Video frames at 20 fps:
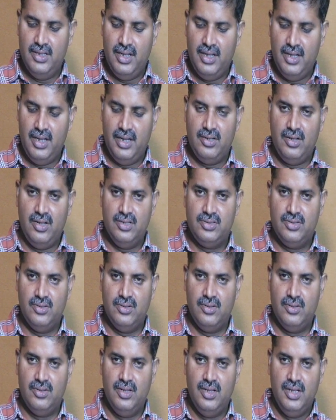and
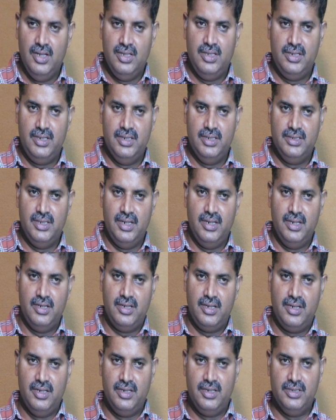also that is an
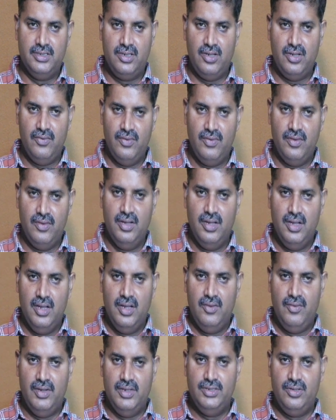integer of
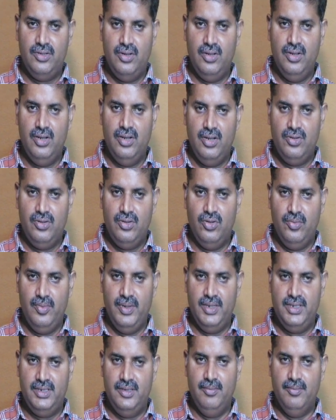102
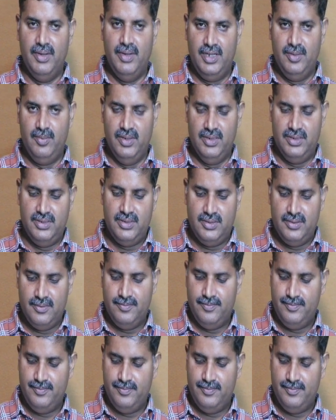bit multiples.